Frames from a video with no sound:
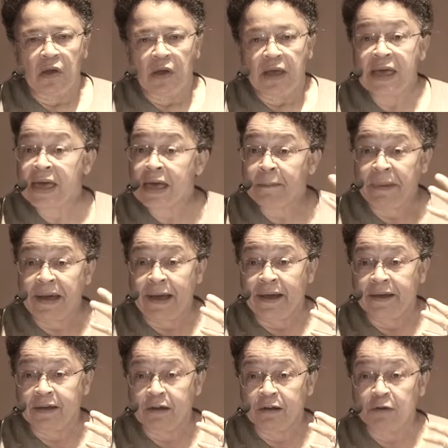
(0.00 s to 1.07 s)
hair
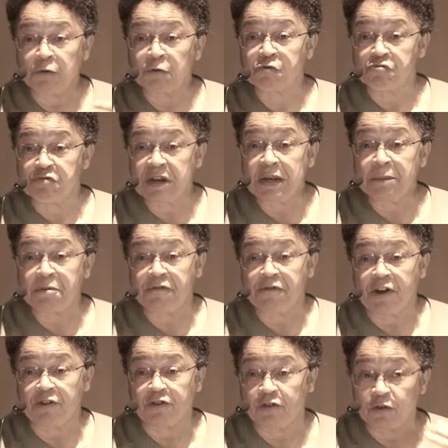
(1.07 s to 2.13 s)
back, looked really
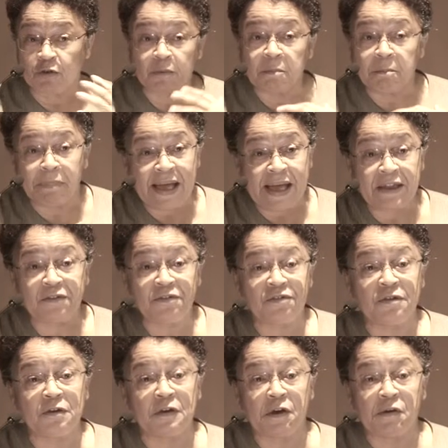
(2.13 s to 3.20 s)
professional,
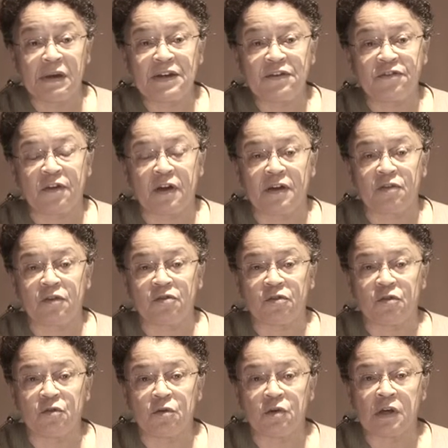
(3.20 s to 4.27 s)
bands, you know, inside the
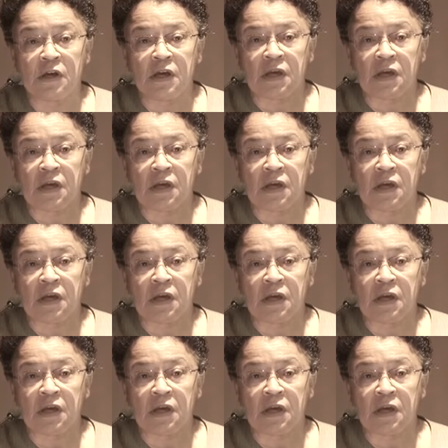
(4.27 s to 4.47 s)
suit,